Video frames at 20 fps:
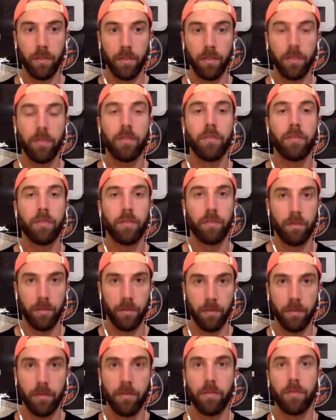
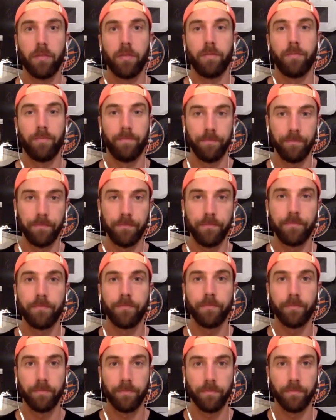
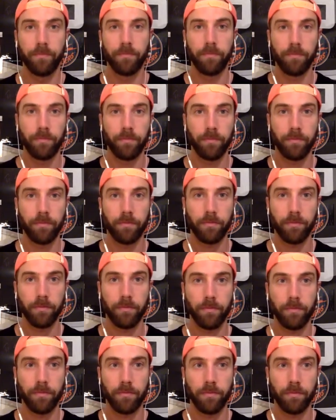
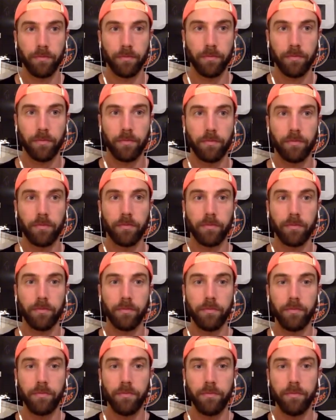
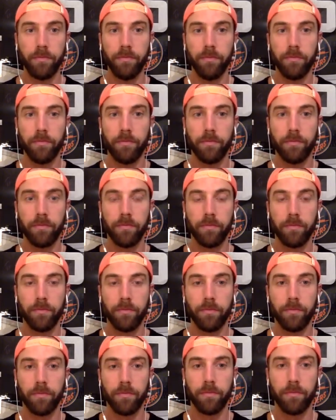
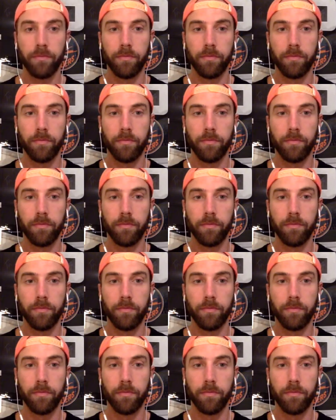[no speech]